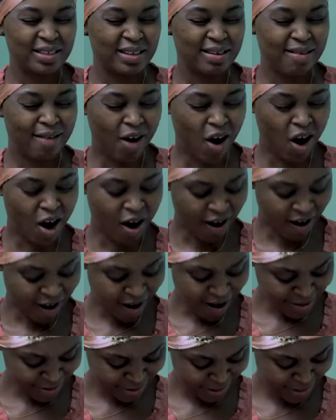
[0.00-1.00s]
See, her
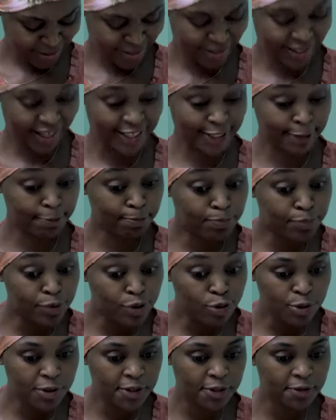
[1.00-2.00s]
heart is as
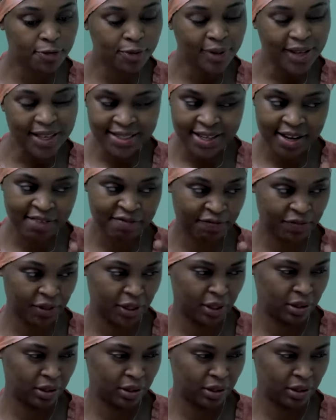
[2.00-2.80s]
beautiful as her